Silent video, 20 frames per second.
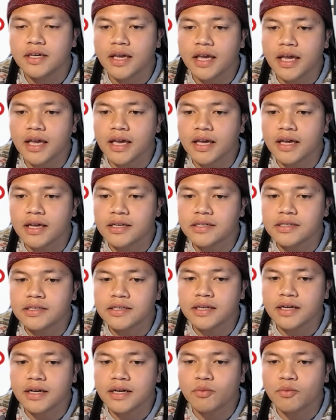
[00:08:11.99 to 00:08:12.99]
and
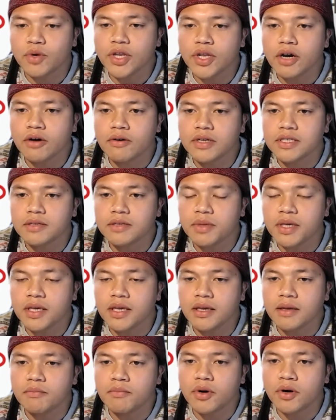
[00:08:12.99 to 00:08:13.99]
we know it to
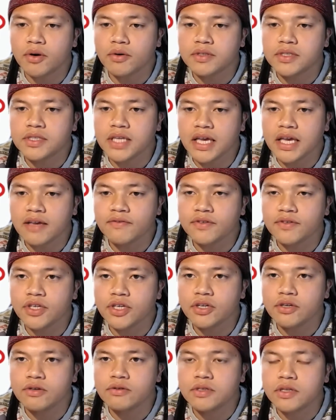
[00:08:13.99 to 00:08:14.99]
be both safe to
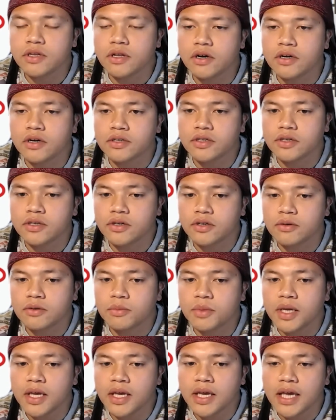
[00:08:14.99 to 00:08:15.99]
use long
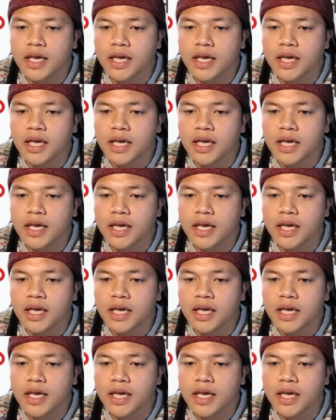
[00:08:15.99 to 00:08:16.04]
term,